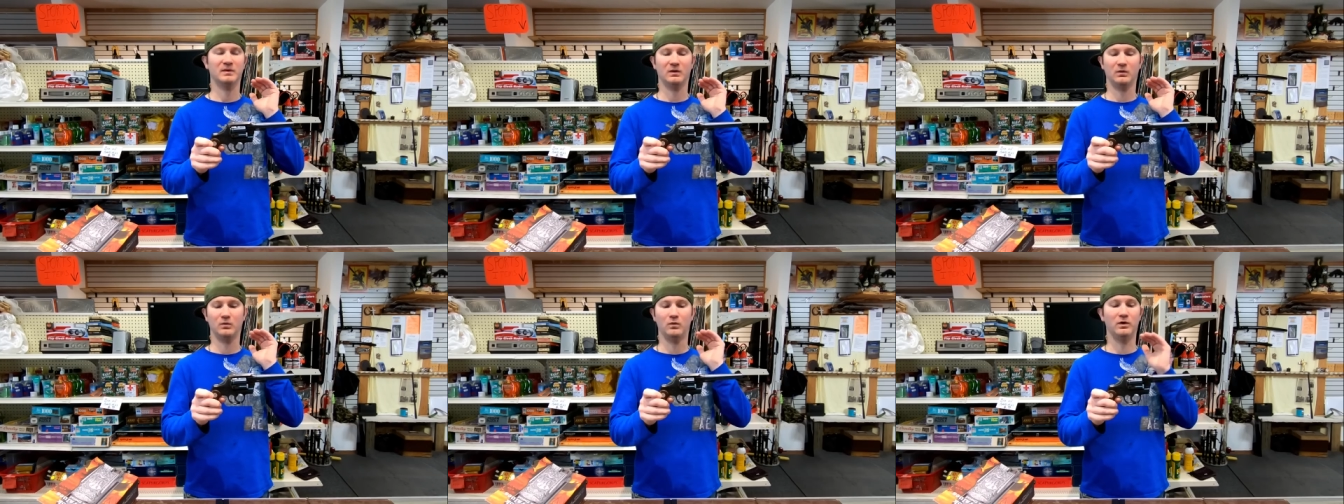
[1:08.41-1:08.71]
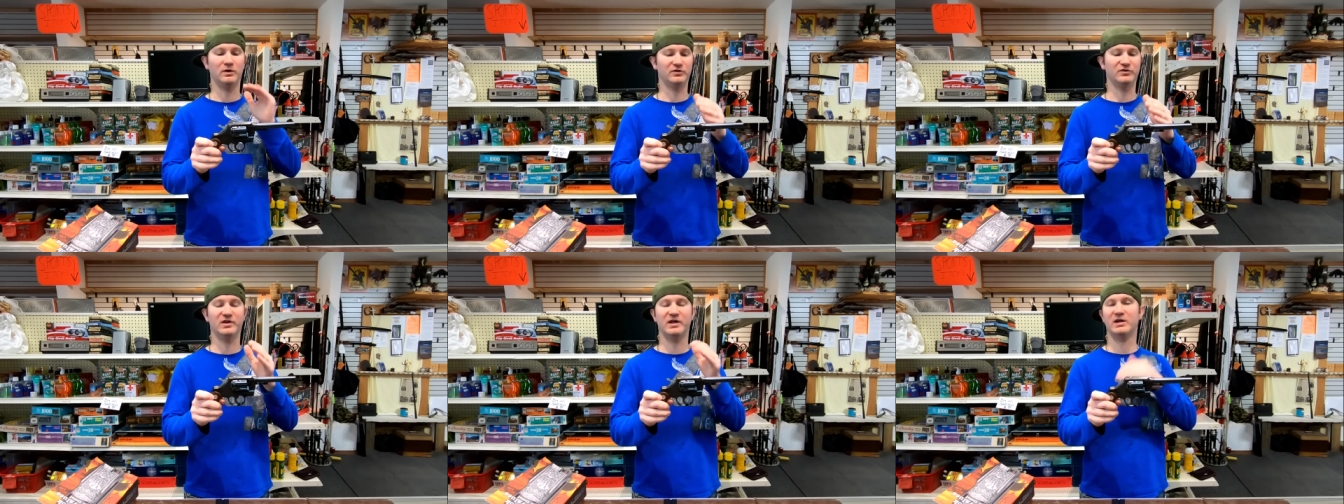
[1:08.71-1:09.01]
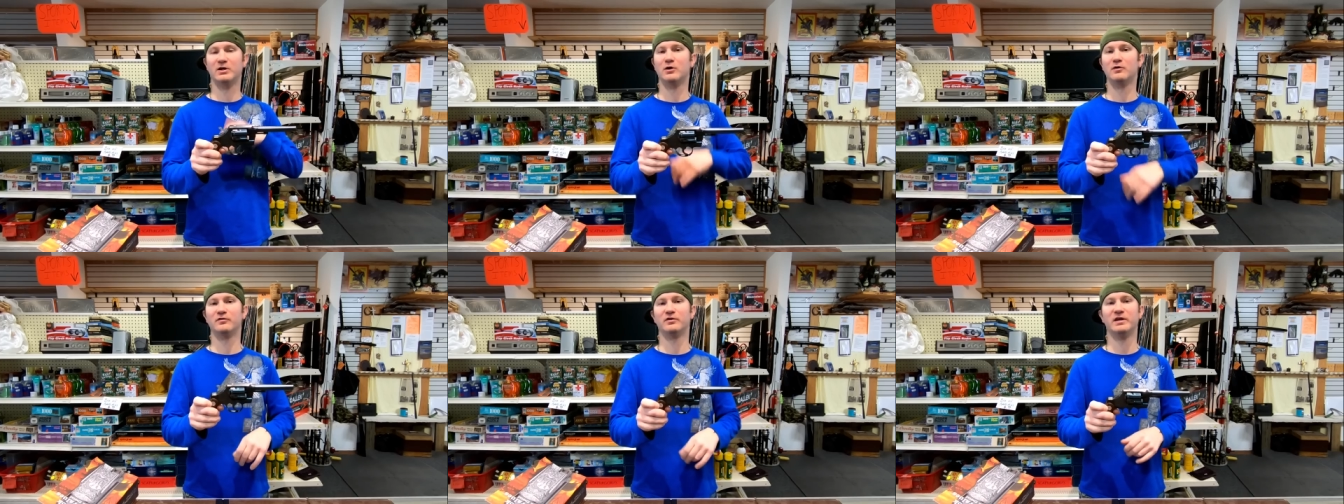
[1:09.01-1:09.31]
Once they
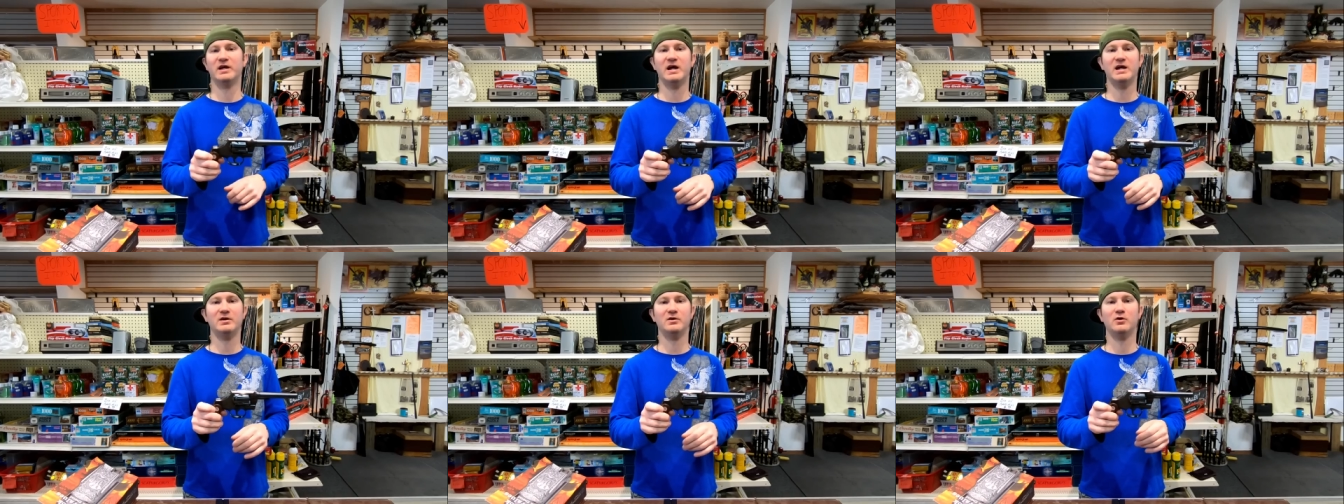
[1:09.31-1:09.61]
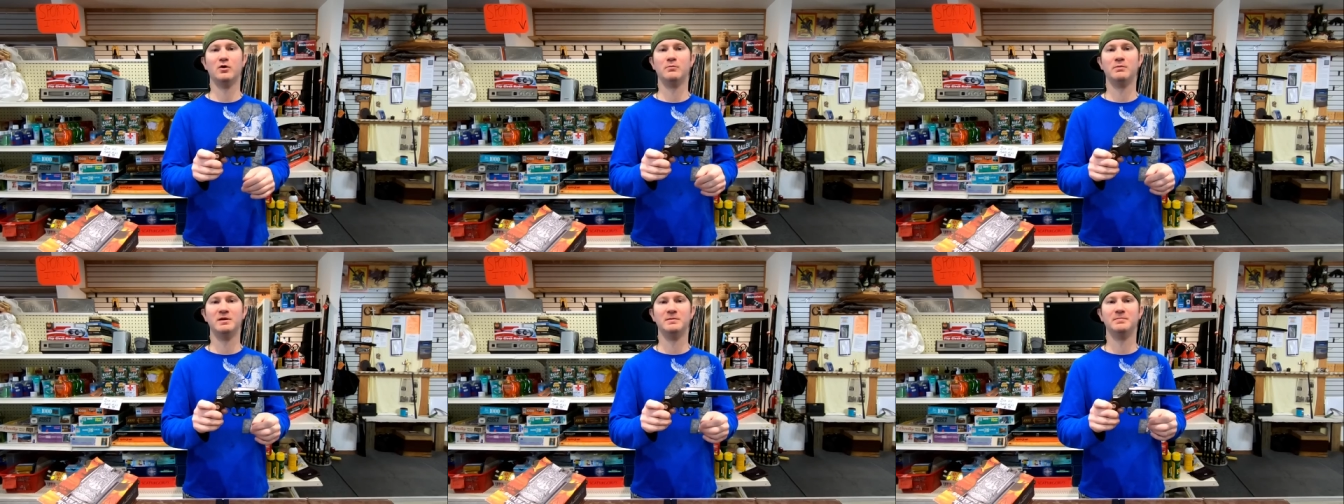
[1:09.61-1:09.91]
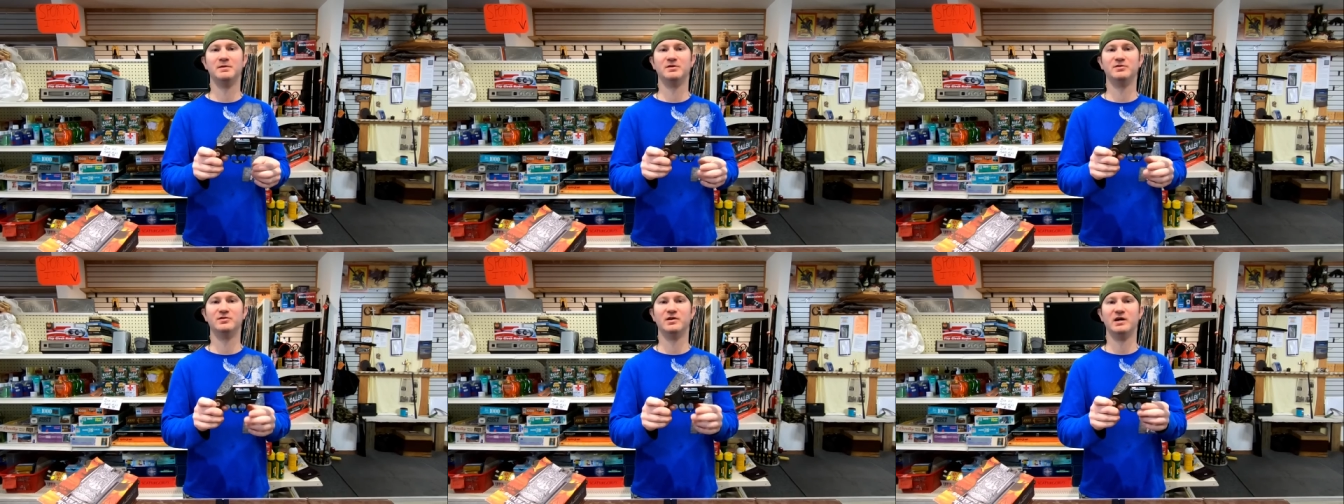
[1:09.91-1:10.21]
get over that, nobody
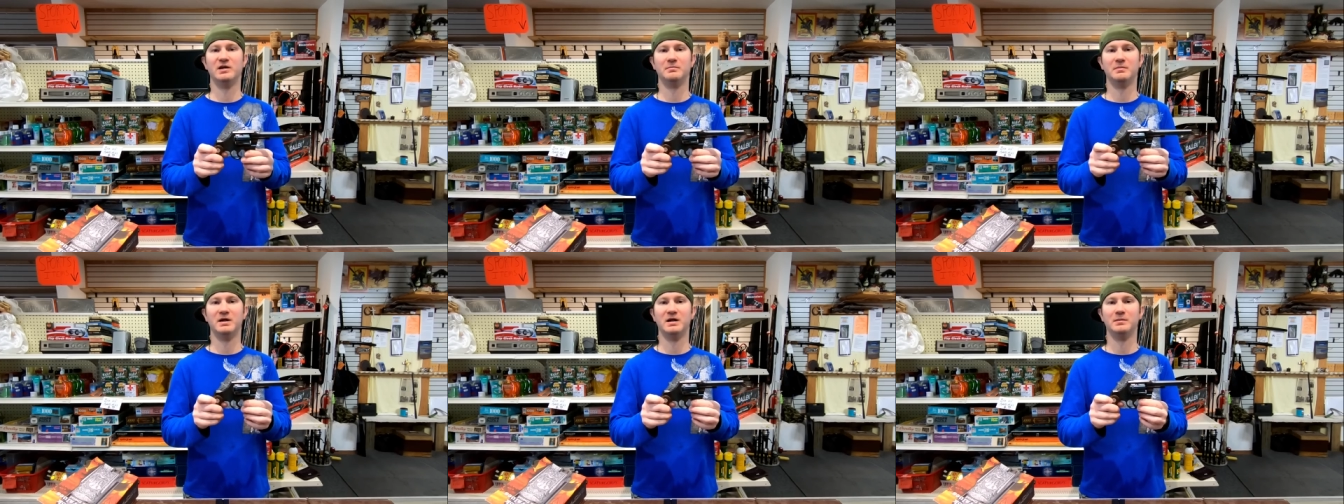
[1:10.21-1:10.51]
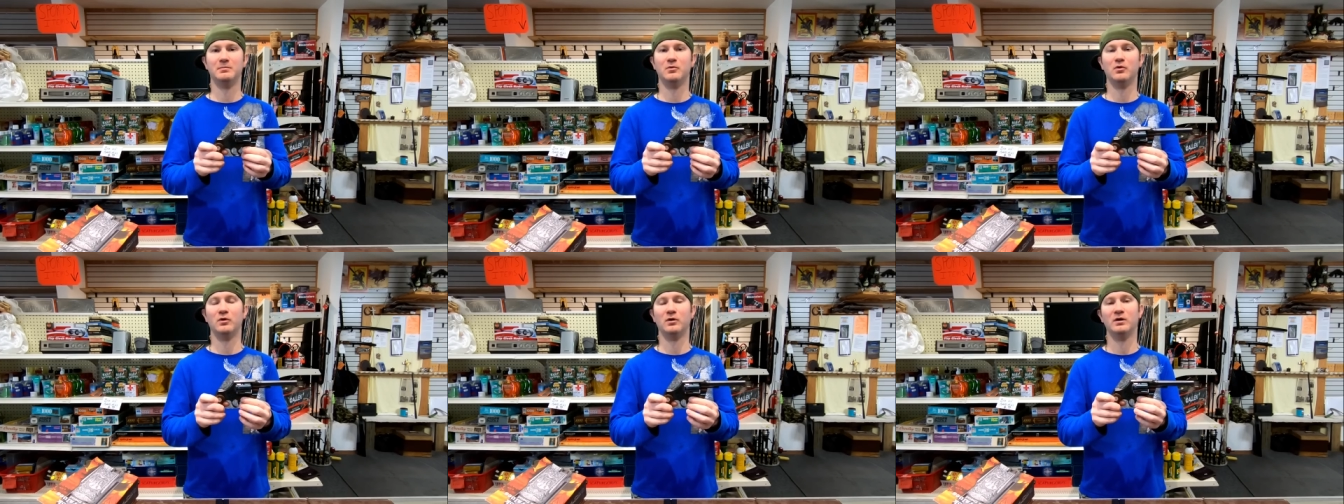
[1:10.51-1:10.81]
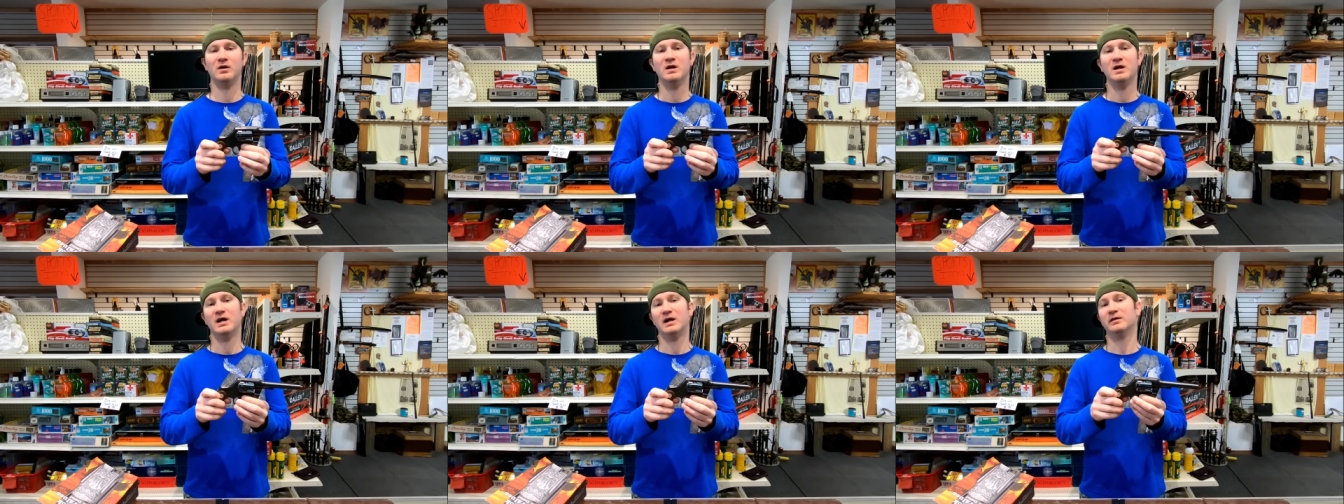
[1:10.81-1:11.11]
bids on them
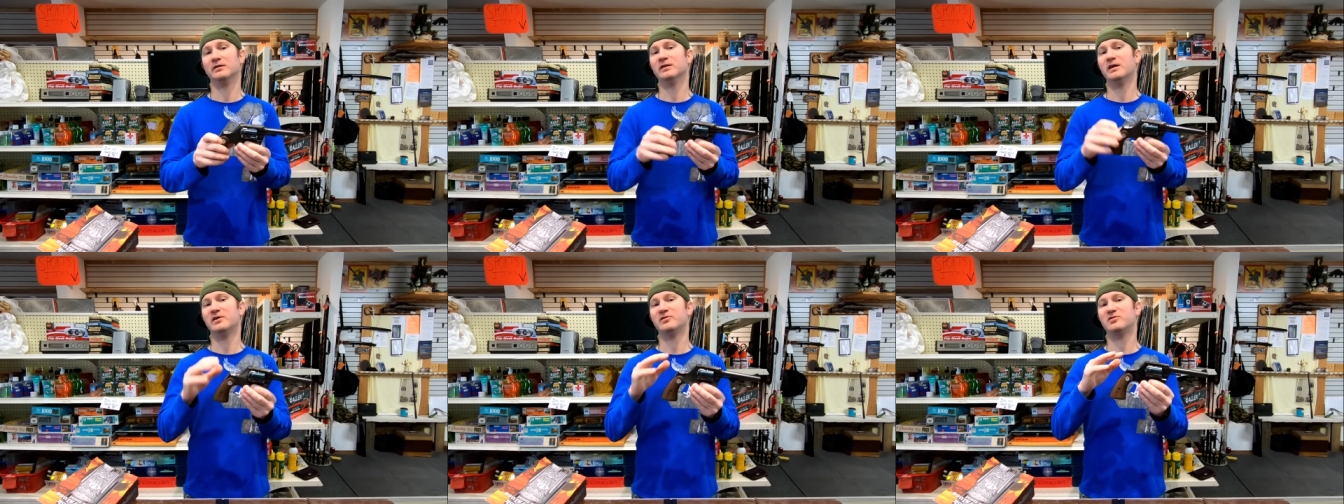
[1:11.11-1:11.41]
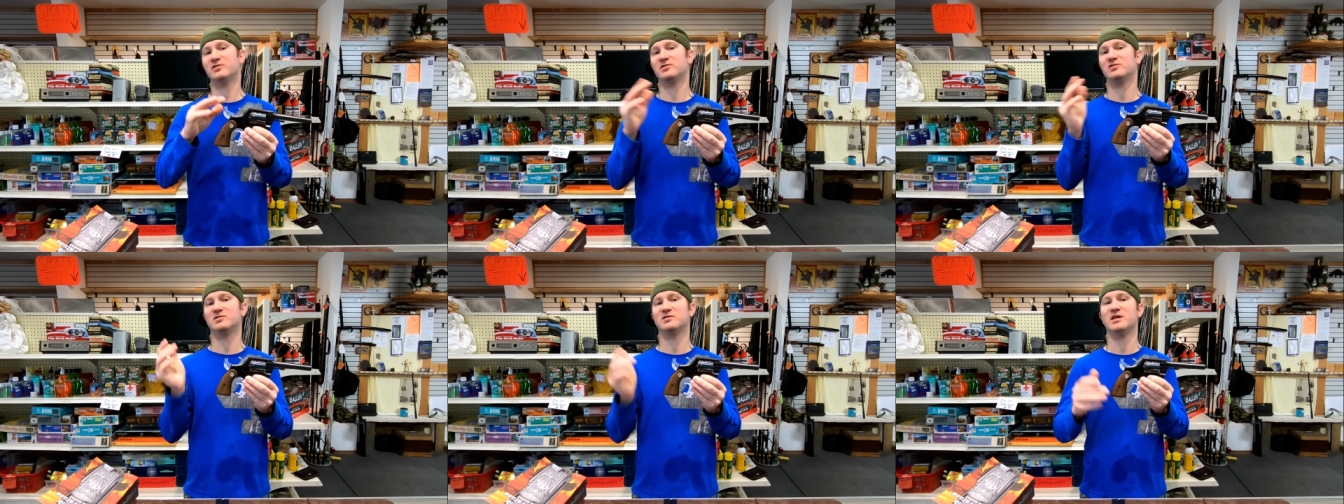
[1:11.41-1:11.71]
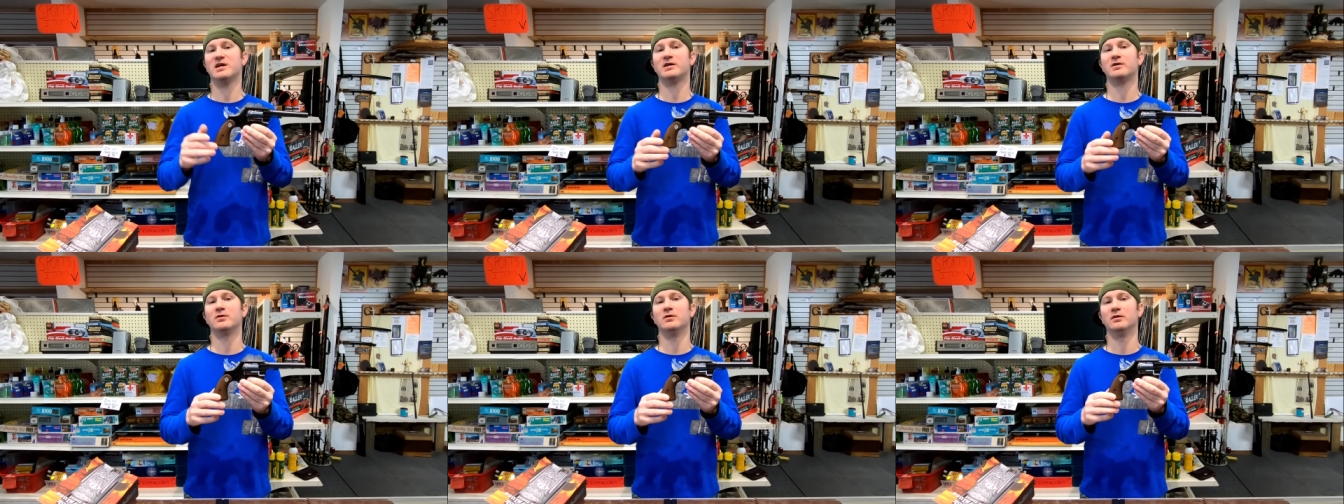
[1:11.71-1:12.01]
anymore, unless it's
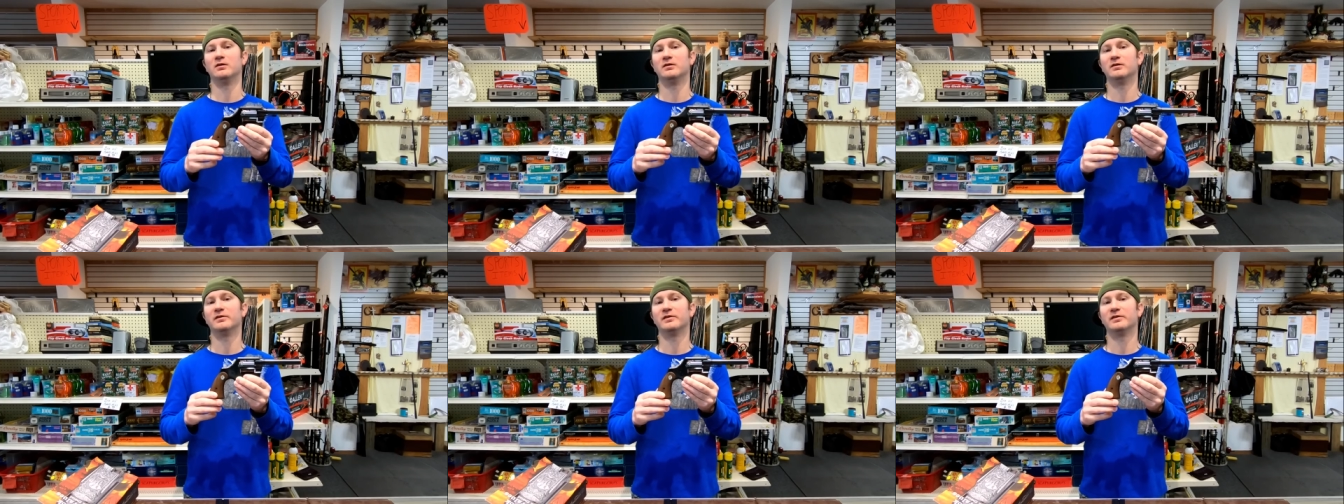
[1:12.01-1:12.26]
nickel.